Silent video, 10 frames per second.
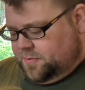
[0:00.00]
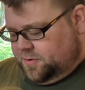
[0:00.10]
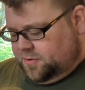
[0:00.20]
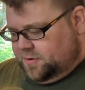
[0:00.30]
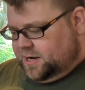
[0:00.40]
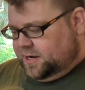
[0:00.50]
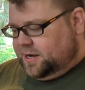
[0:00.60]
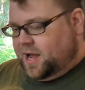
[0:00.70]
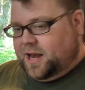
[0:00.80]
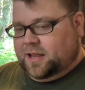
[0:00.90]
but then when I
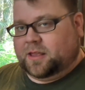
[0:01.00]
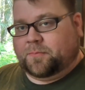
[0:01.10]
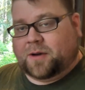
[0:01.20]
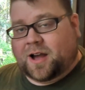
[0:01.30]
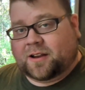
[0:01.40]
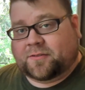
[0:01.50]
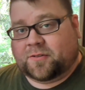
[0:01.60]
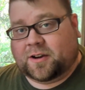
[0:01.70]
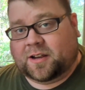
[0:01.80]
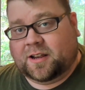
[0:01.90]
got it, the box
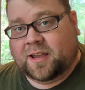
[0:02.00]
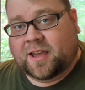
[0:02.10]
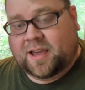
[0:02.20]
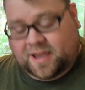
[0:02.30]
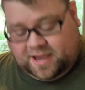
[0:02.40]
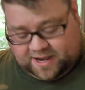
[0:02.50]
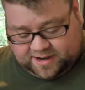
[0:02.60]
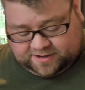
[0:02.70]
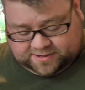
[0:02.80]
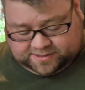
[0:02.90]
for it
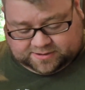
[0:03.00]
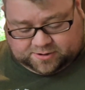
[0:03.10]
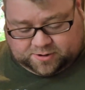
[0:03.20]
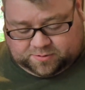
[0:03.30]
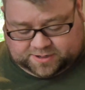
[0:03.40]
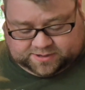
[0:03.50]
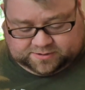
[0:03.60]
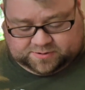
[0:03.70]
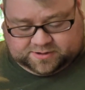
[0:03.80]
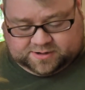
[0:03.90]
had like the OLED
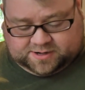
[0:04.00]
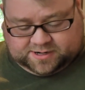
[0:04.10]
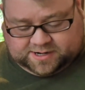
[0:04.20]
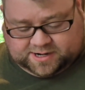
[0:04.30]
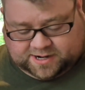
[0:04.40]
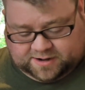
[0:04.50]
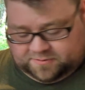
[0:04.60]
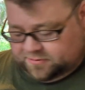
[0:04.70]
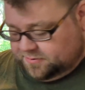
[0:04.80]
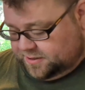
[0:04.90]
switch on it, and I
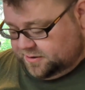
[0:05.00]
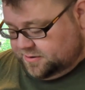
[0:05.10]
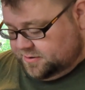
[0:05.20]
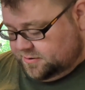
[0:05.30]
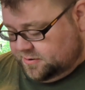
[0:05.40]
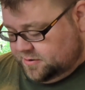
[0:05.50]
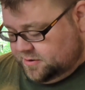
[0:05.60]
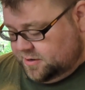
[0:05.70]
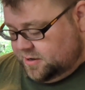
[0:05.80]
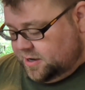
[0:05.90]
was like,
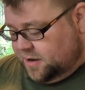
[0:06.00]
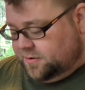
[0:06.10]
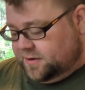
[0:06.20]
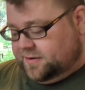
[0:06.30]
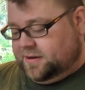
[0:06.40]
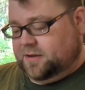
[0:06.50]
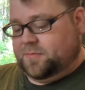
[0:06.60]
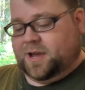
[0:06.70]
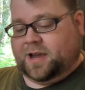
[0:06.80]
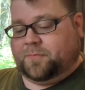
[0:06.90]
I was gonna send it
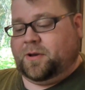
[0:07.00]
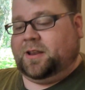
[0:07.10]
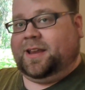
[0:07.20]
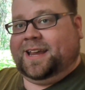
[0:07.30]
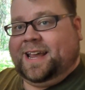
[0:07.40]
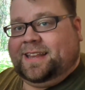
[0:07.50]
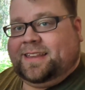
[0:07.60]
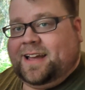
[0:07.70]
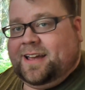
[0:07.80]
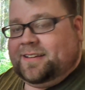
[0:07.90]
back, but it
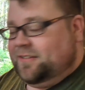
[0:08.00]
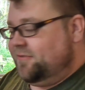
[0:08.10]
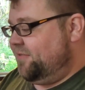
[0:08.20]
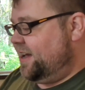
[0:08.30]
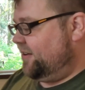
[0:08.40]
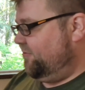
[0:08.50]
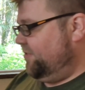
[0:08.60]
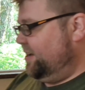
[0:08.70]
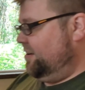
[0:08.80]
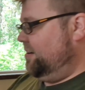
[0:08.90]
does in fact
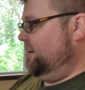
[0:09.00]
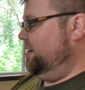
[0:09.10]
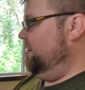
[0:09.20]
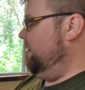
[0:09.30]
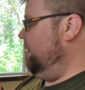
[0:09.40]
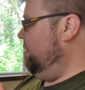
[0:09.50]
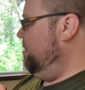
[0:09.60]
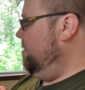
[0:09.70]
fit on here